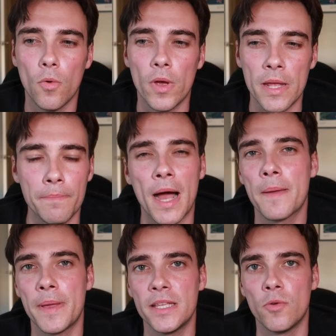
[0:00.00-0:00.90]
in my
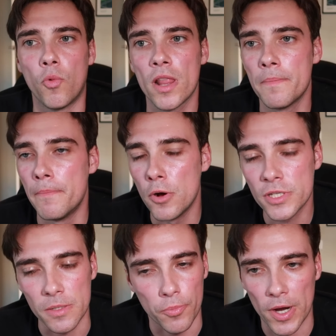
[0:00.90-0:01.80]
opinion, one of the most
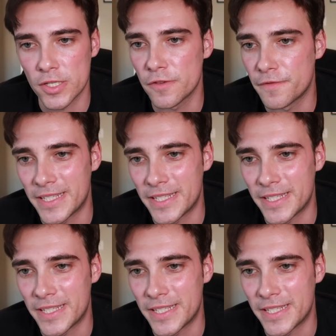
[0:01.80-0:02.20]
impressive